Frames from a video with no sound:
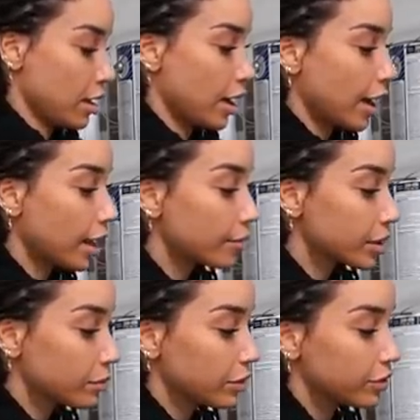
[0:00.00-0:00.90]
I am
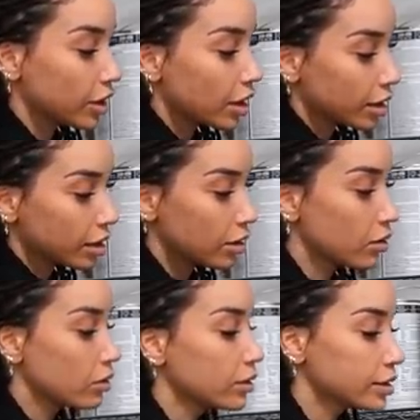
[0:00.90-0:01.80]
gonna be vlogging the
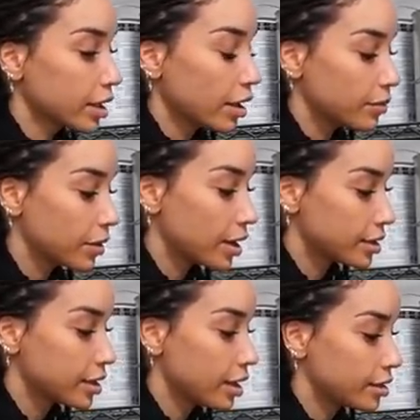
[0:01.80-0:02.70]
whole entire
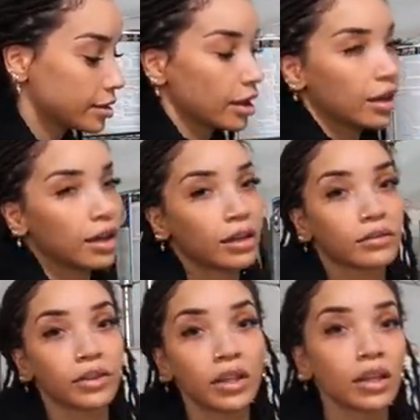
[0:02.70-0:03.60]
process
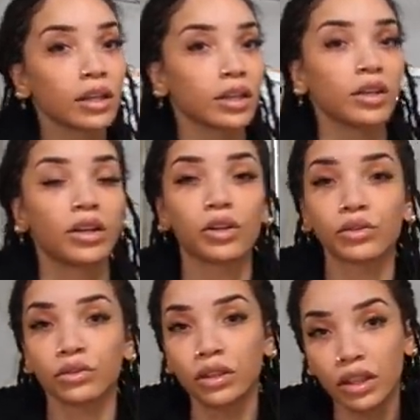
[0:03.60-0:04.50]
of you
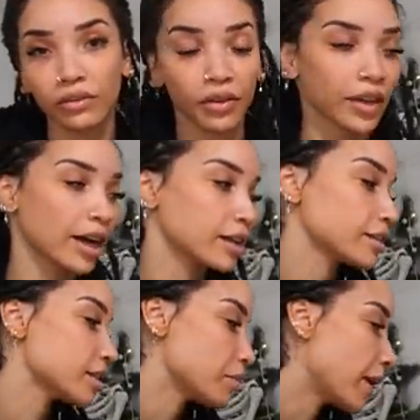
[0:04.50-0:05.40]
know, looking for the
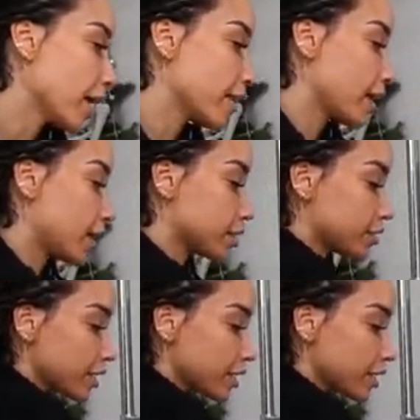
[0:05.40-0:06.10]
houses, buying the house,